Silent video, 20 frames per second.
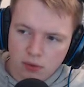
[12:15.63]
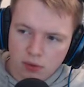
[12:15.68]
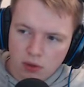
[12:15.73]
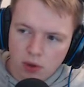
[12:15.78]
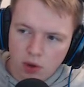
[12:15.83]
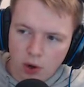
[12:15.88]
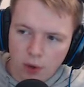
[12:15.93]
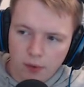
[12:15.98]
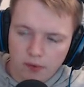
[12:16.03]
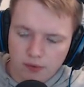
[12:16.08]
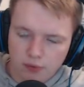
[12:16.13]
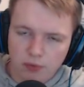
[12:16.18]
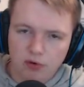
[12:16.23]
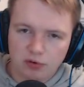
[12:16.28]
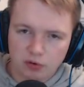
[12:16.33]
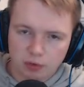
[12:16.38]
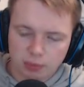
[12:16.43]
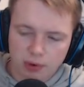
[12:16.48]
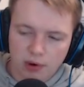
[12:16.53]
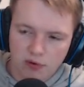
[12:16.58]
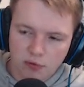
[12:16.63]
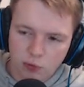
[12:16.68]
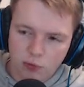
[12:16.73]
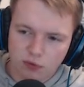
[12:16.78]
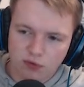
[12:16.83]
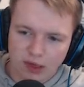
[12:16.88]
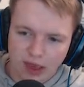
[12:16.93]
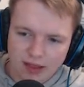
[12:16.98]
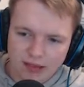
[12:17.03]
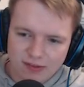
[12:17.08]
you know, its original price
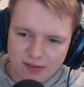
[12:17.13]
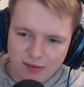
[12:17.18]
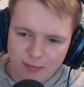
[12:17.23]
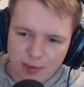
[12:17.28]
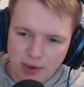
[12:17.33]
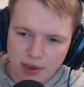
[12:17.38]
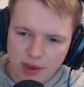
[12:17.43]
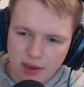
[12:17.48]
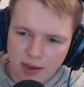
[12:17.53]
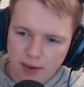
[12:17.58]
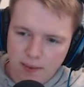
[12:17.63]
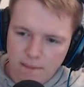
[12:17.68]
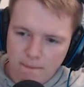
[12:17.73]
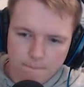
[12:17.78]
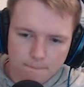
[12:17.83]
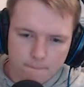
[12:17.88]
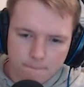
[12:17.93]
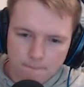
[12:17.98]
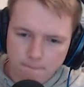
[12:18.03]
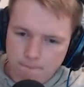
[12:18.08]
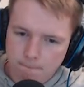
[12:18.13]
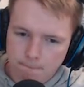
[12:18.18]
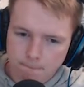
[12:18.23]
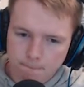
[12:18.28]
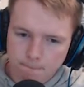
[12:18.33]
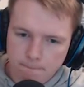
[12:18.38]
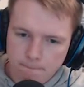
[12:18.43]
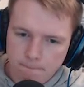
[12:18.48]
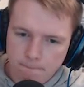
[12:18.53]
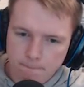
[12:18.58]
was 80p,
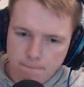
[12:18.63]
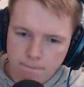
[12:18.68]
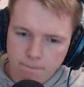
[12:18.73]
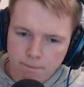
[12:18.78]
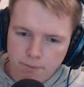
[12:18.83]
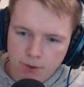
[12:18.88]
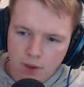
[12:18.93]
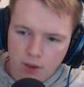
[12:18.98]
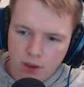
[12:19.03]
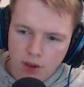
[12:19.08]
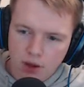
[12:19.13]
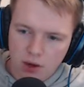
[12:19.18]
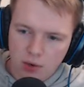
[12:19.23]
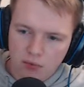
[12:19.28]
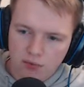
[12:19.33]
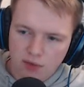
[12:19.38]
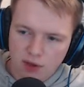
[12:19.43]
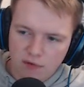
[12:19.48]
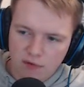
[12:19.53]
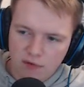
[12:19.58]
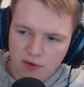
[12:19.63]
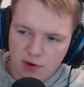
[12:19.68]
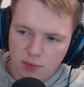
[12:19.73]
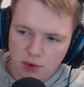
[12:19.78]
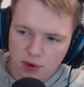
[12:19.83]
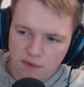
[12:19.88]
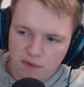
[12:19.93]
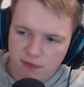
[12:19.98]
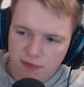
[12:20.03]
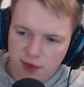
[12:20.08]
and it was definitely
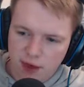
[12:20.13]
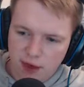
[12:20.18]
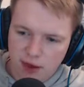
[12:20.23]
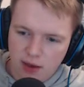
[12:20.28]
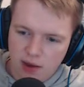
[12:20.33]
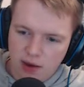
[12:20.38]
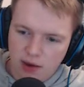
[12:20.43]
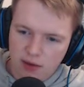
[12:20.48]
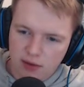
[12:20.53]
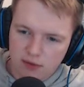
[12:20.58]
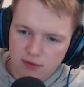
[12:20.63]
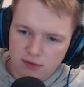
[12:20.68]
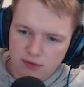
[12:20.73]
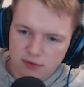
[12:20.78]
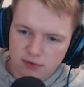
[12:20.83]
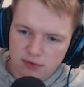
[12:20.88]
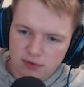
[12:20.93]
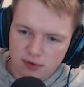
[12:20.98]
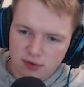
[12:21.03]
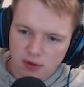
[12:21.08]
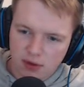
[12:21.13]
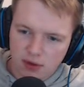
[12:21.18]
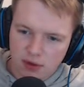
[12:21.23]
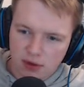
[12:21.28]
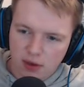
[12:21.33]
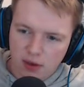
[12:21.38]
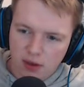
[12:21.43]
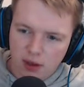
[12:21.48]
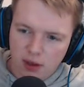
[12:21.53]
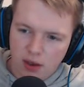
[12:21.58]
worth that at least.
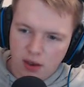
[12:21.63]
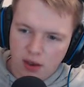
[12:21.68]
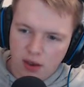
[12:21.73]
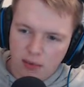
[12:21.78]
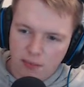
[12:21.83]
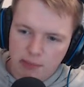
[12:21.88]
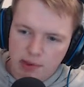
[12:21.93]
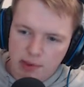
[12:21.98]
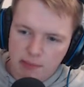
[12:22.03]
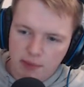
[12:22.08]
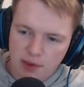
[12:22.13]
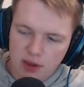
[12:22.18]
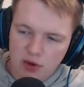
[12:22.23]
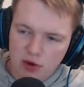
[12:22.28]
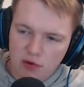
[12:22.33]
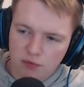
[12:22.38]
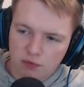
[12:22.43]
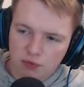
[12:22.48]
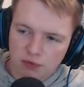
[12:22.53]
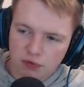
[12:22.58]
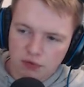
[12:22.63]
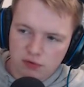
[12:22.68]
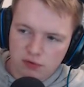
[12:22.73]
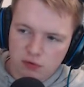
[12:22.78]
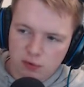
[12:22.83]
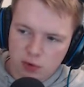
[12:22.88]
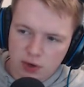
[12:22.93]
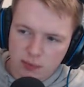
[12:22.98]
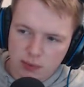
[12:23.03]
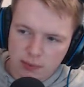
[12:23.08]
Uh, maybe it got reduced
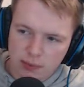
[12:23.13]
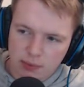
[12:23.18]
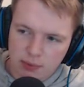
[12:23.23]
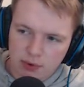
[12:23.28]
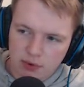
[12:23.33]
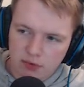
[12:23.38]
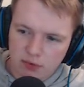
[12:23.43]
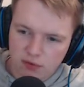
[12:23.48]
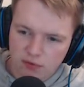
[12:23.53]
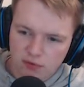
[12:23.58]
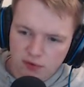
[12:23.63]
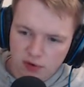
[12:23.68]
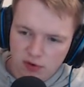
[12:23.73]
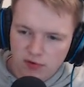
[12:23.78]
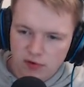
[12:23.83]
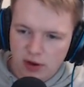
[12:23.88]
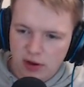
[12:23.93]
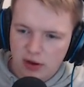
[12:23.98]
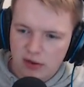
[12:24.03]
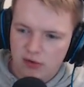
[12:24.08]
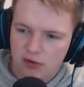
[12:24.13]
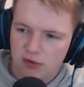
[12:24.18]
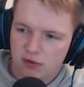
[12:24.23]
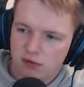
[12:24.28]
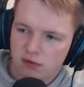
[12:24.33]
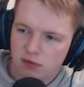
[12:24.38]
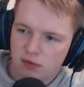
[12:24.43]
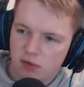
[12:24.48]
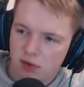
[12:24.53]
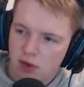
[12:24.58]
to 20p because the first challenge
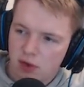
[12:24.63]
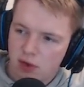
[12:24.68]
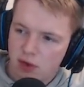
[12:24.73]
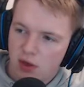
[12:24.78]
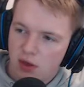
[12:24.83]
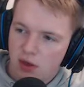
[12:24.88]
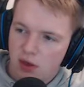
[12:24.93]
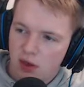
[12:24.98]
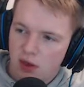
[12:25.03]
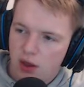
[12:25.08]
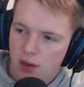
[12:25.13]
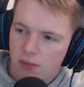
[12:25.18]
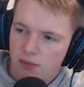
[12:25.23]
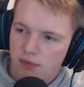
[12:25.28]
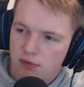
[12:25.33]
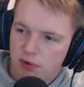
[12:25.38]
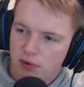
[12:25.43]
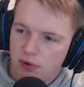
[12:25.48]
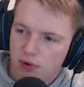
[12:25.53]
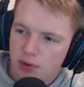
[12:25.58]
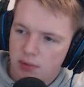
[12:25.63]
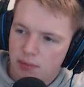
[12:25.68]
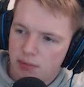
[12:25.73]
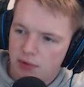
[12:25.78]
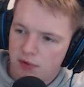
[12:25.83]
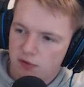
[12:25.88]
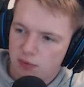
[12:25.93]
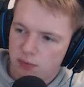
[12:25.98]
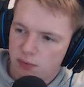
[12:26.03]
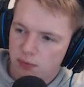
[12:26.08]
is absolutely
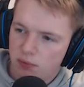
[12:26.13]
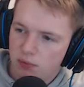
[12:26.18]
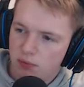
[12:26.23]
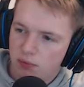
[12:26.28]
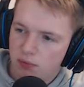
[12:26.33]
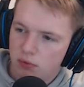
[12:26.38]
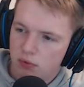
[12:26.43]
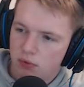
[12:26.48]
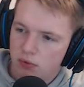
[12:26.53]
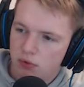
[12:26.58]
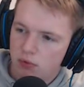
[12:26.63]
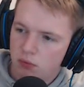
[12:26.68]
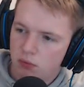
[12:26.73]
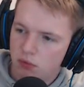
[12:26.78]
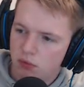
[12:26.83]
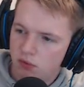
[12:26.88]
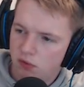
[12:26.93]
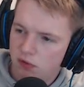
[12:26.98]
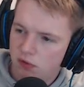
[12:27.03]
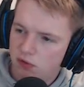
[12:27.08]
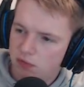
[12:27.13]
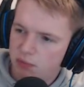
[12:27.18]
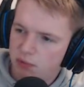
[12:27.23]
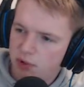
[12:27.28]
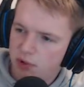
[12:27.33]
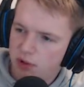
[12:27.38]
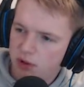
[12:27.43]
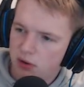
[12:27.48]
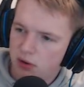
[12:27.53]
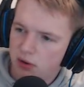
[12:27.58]
impossible. What does this
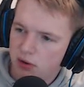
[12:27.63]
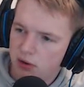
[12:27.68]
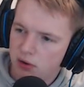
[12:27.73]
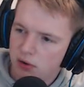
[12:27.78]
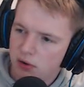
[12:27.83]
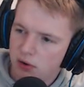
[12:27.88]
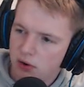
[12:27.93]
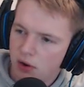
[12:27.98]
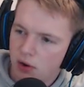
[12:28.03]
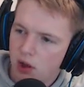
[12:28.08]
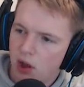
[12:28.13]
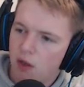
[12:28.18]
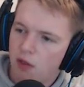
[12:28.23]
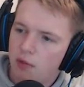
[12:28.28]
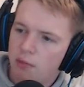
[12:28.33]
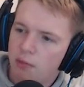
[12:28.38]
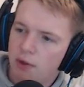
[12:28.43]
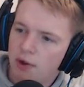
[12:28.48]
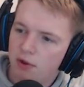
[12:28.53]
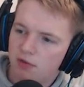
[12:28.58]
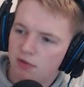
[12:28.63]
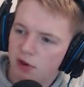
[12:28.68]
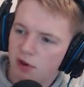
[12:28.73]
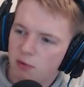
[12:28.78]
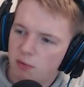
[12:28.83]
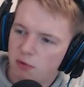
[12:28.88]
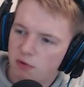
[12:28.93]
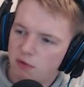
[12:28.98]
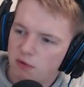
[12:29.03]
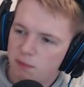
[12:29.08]
mean? The amount of
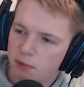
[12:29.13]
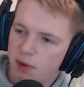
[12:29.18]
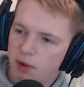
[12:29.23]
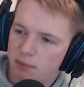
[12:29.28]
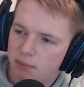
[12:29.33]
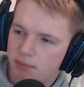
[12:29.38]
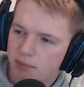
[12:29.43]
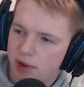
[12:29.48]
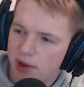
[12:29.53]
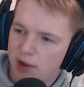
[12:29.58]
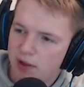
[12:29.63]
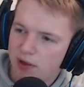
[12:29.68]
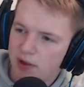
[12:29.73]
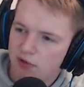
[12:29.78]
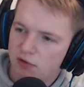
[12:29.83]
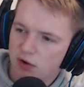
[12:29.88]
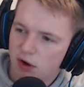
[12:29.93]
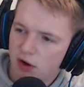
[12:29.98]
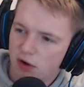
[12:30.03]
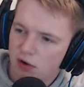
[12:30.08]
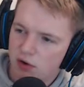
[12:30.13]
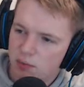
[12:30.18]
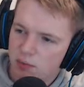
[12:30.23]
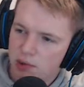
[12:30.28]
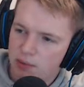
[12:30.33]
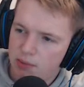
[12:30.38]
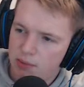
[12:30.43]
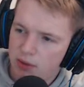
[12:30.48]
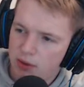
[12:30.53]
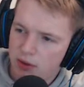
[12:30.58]
time we've spent playing each character,
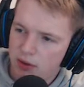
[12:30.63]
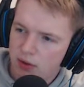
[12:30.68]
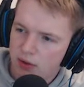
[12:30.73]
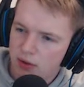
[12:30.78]
maybe?